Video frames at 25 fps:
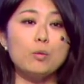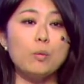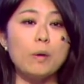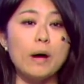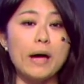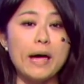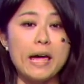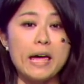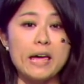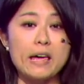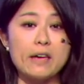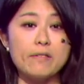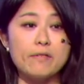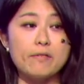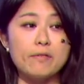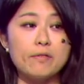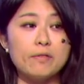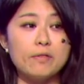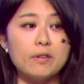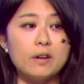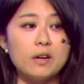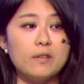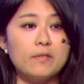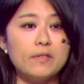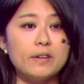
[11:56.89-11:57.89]

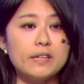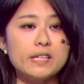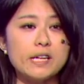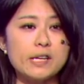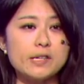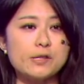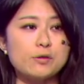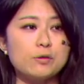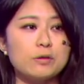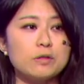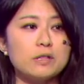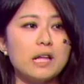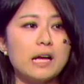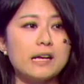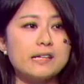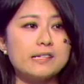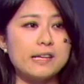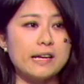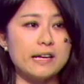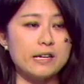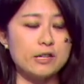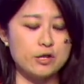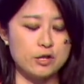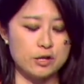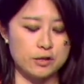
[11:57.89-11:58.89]
wave of
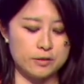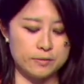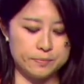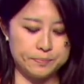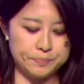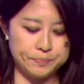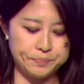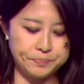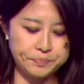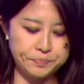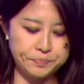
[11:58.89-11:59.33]
industrialization,